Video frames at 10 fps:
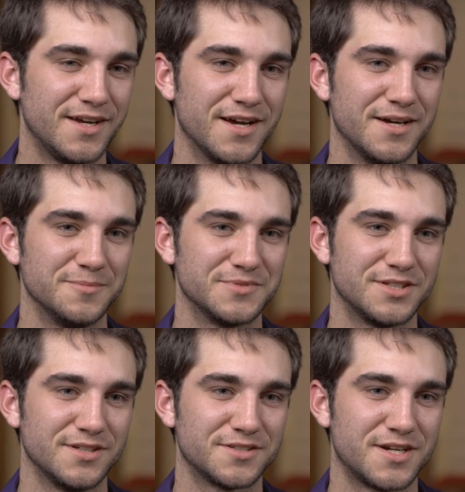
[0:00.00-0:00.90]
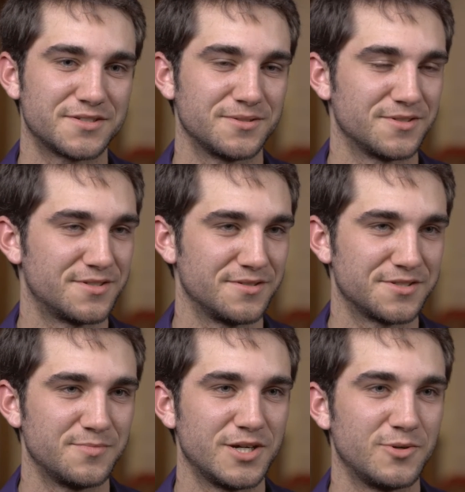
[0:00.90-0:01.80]
to talk to other
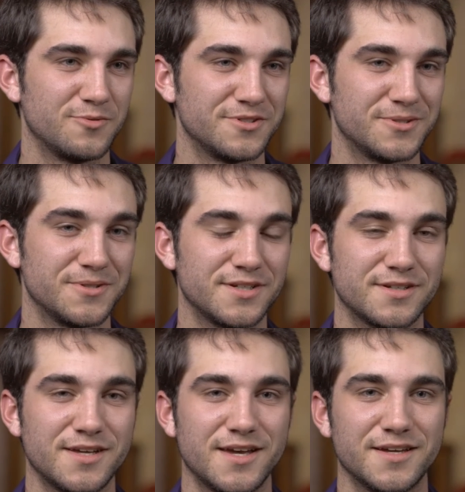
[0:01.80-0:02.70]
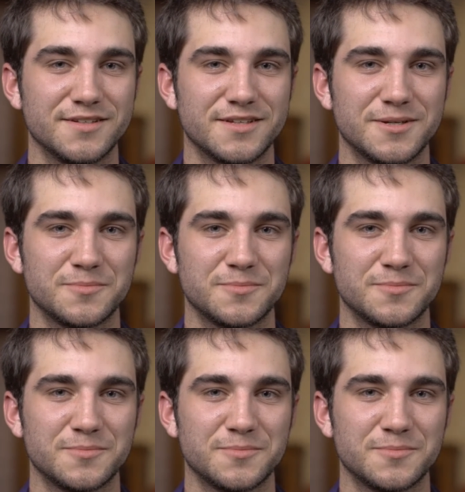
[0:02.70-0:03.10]
students about what we're doing, and